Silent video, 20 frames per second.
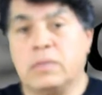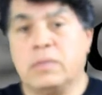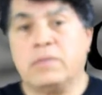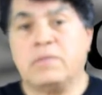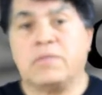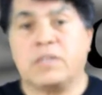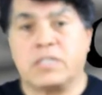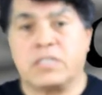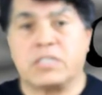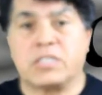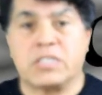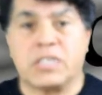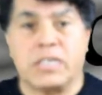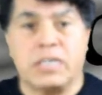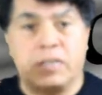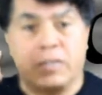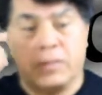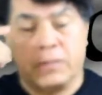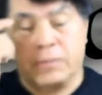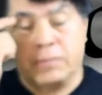an
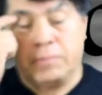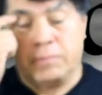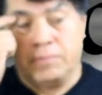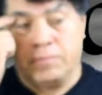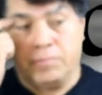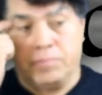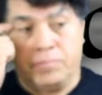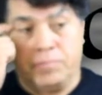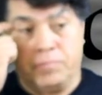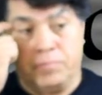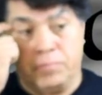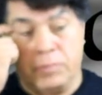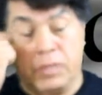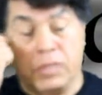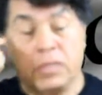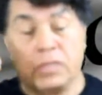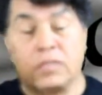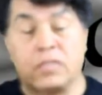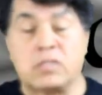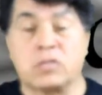investigator,
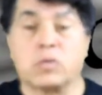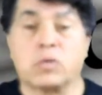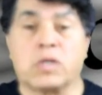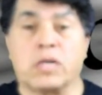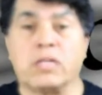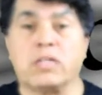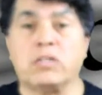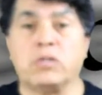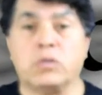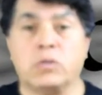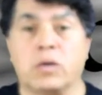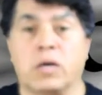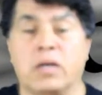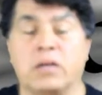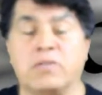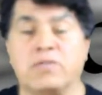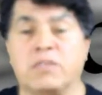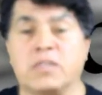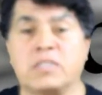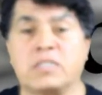because that's what I do.
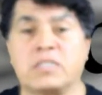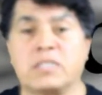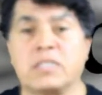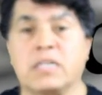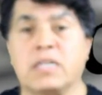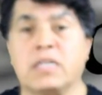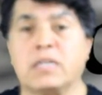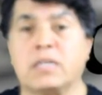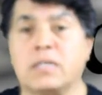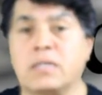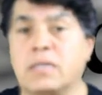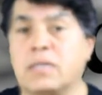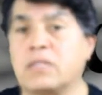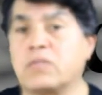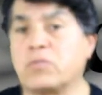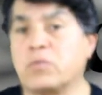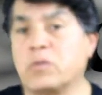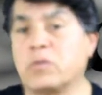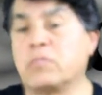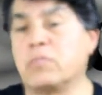I investigate, and
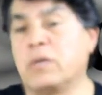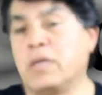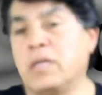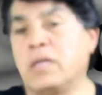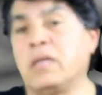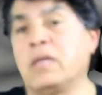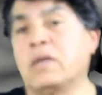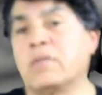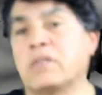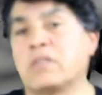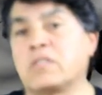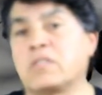that's what many of